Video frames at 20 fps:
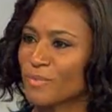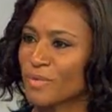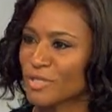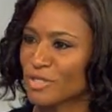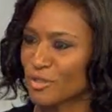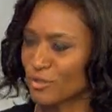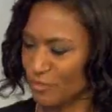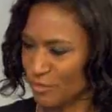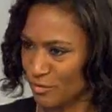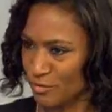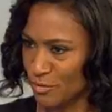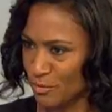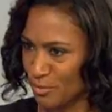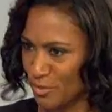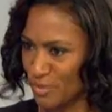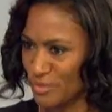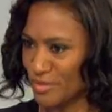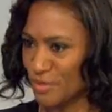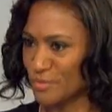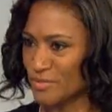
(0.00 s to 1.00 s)
the
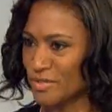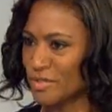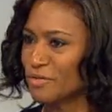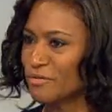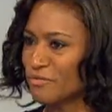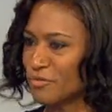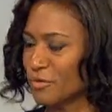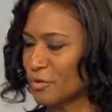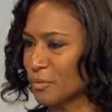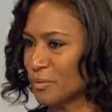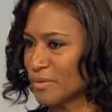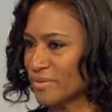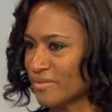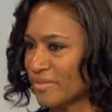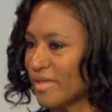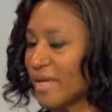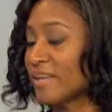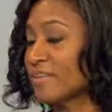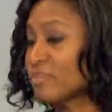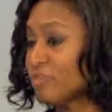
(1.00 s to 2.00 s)
person I was interviewing with,
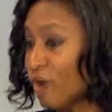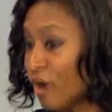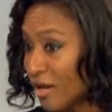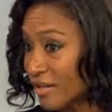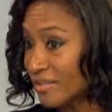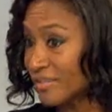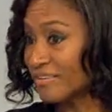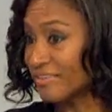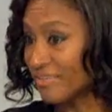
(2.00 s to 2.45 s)
I thought